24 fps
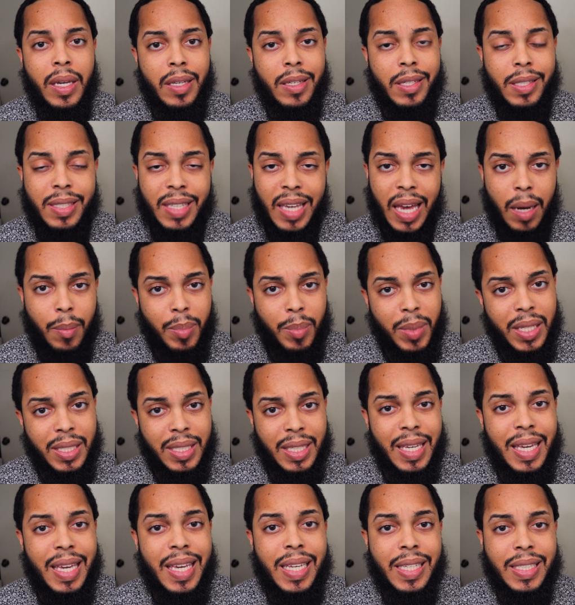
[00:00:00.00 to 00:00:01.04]
your scalp
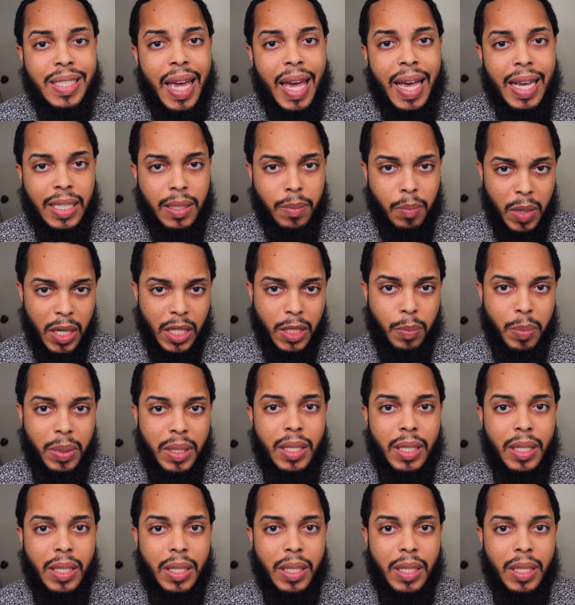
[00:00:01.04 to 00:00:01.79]
doesn't itch as much,